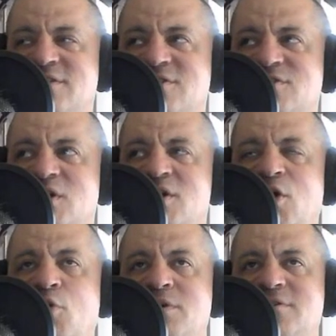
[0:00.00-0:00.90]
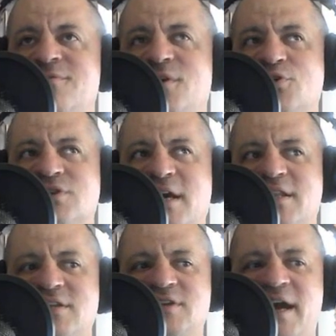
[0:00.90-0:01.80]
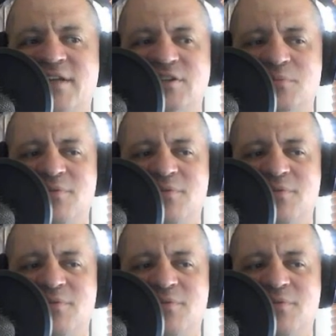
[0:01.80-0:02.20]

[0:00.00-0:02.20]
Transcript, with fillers: it always feels like the tag team